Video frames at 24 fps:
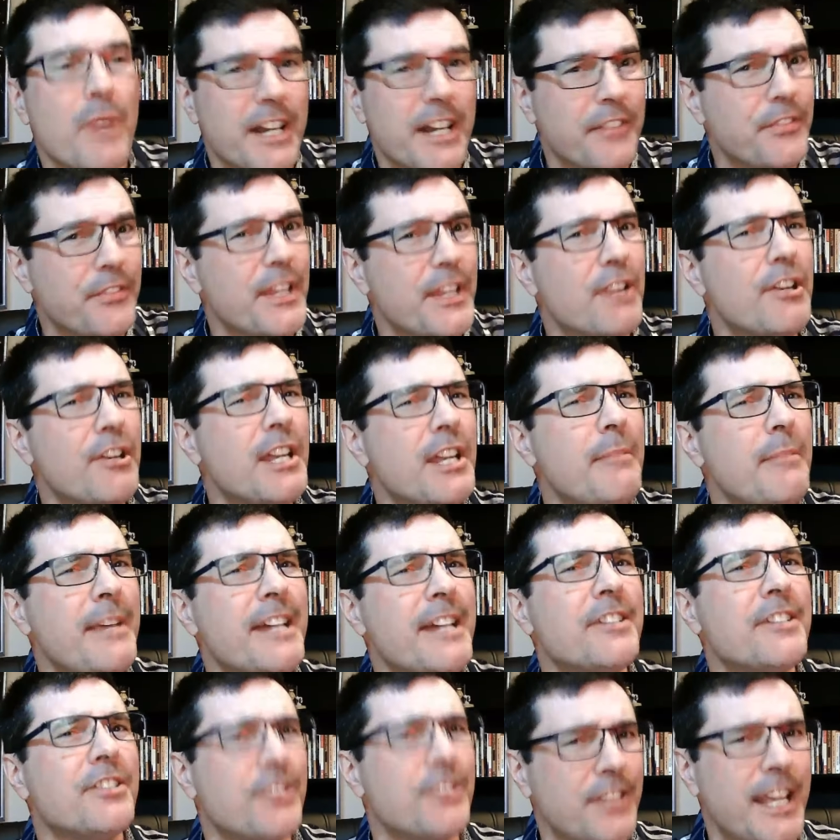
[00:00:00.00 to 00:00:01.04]
Ethereum
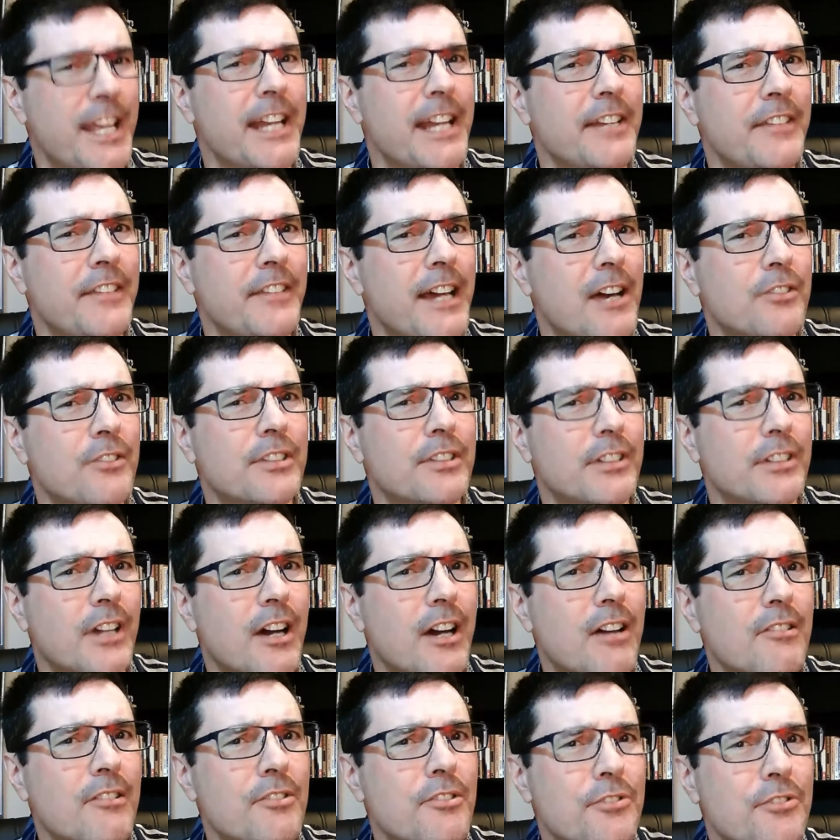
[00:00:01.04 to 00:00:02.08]
hits
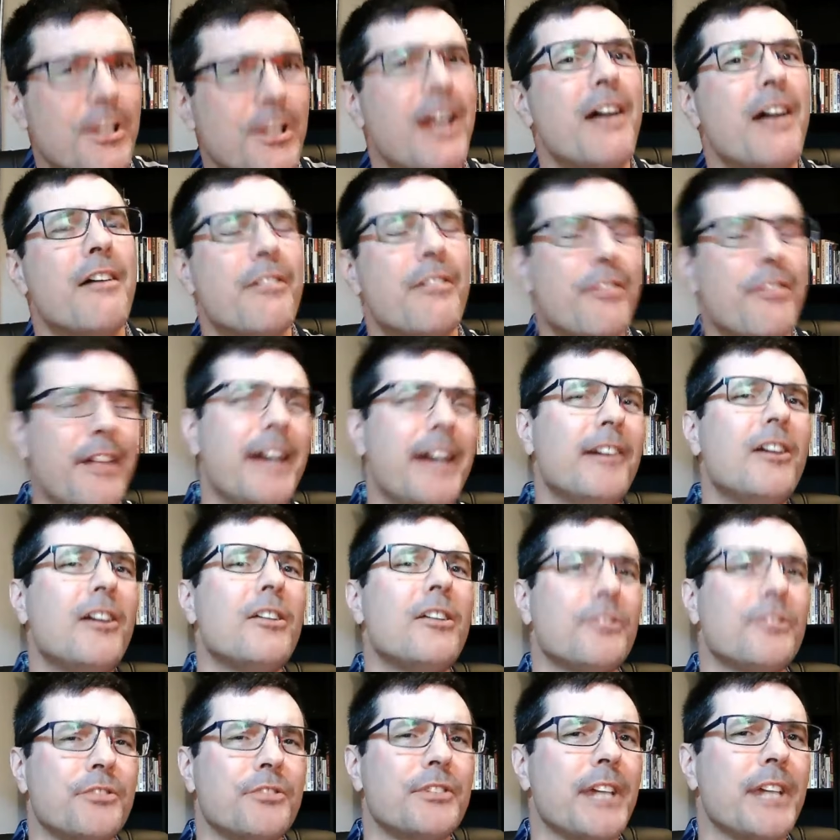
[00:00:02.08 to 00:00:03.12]
$10,000, then I'll
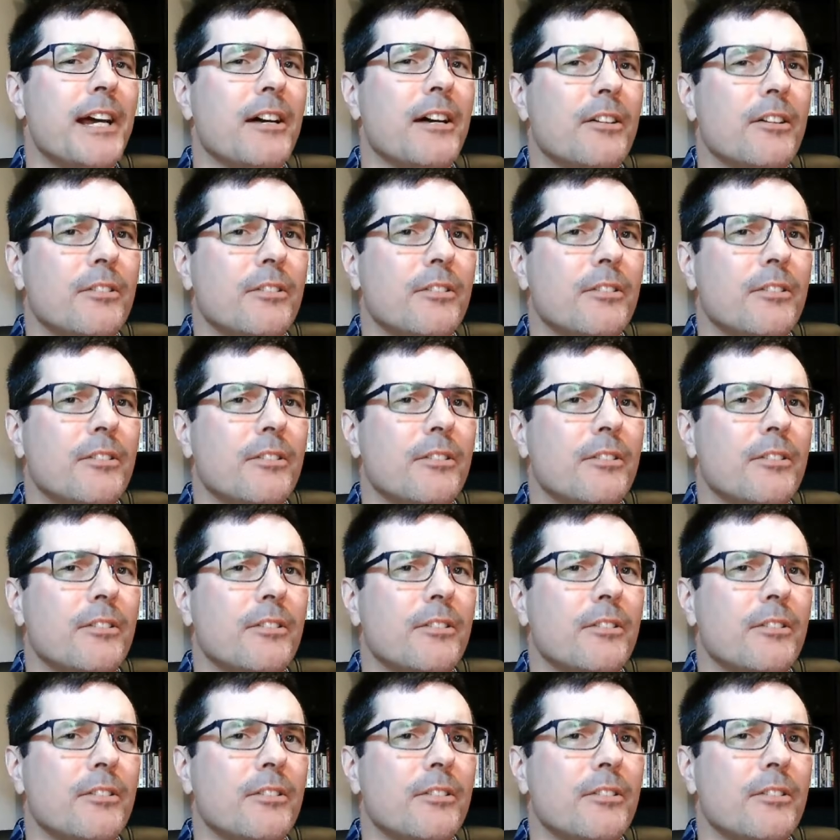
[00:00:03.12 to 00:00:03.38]
sell.